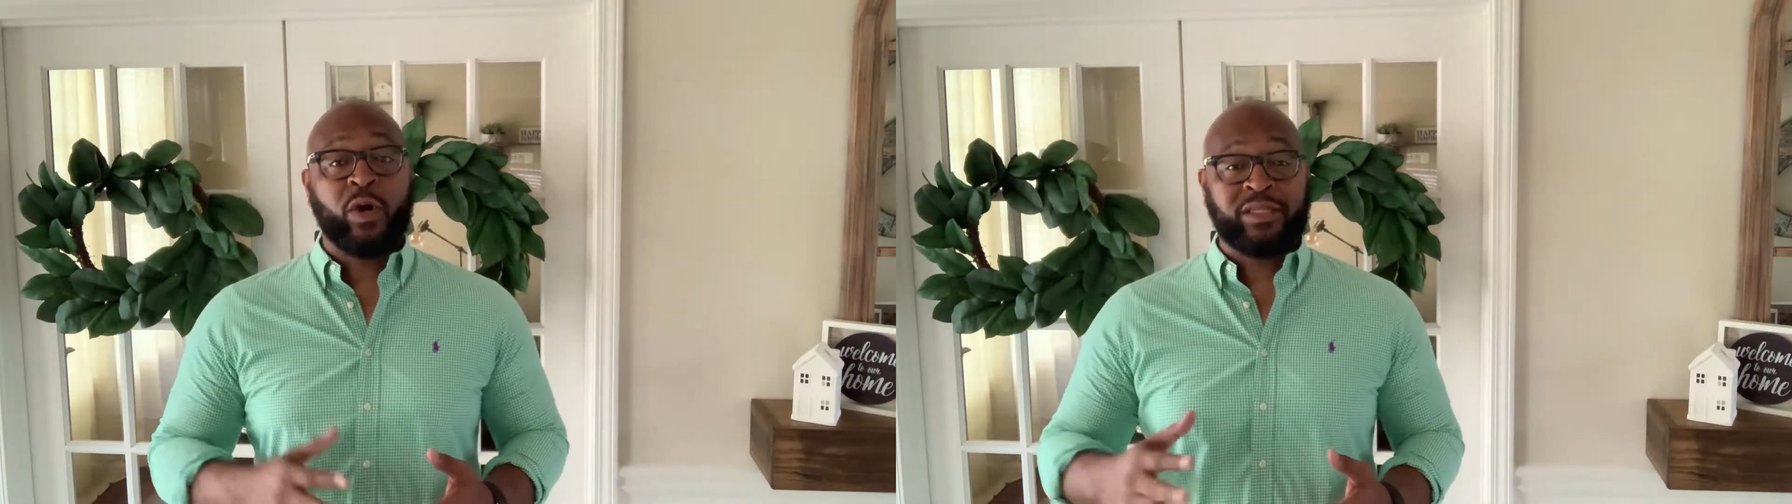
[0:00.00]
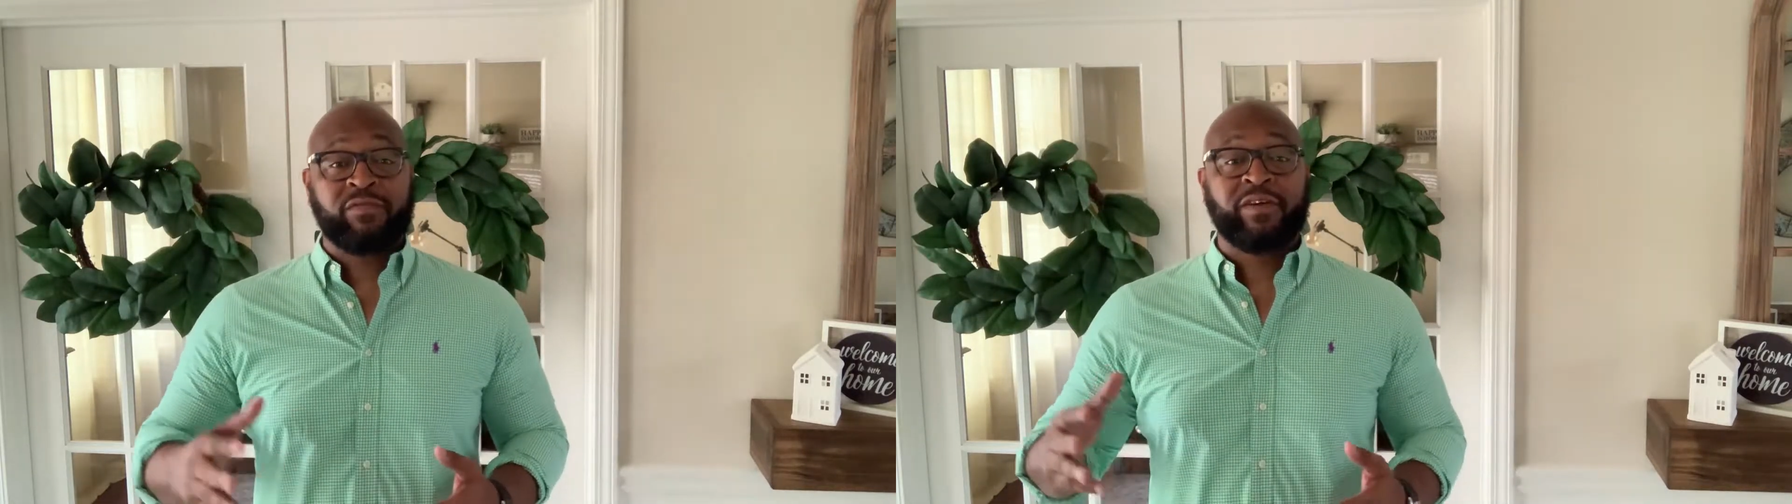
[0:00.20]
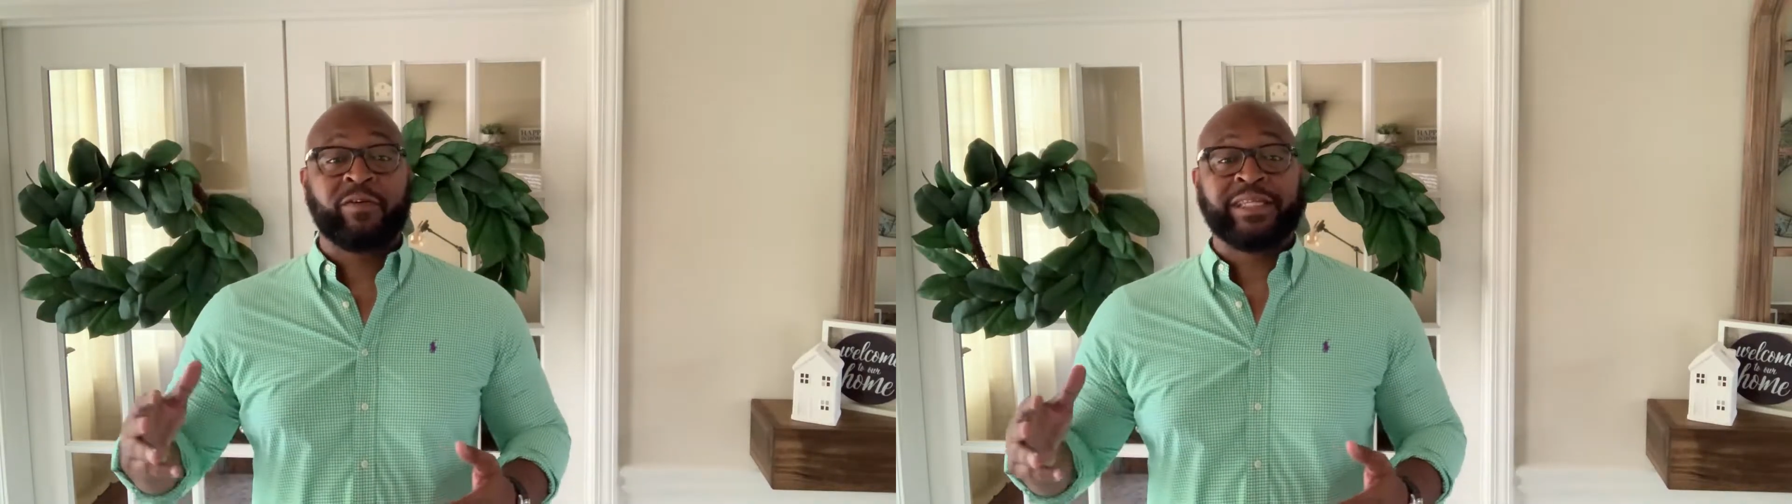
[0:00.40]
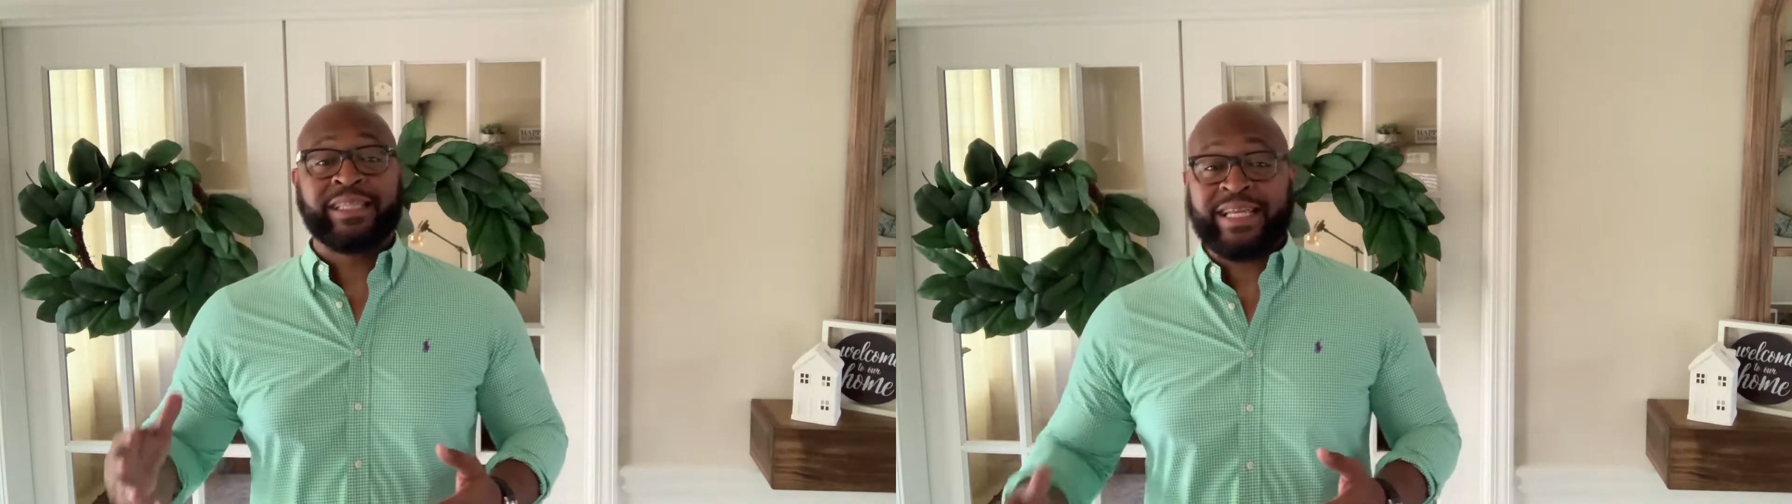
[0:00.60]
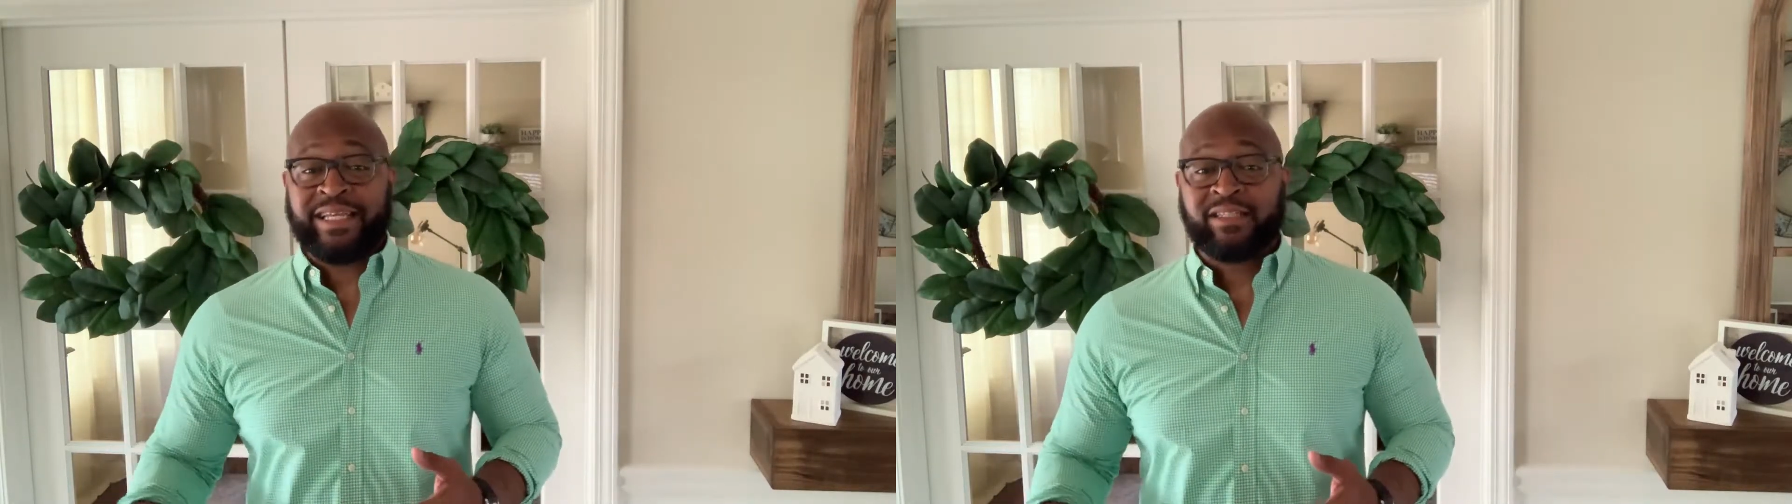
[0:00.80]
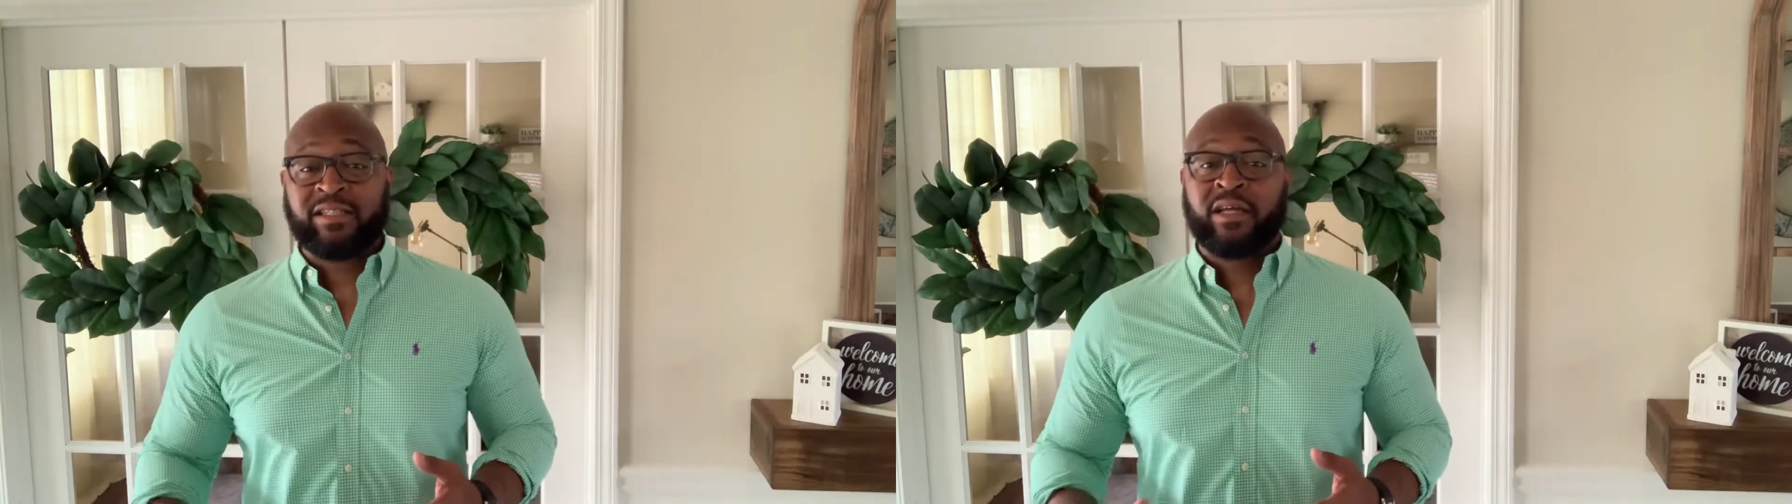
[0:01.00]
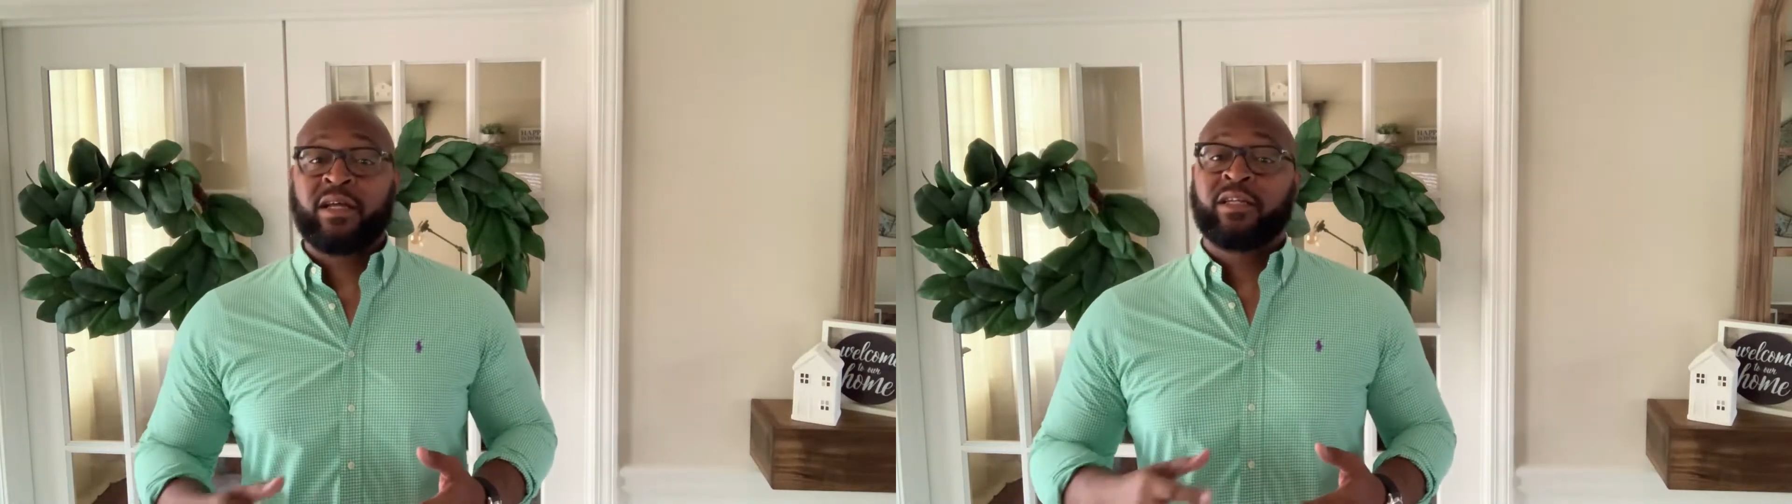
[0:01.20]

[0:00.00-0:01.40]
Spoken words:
or at the very least,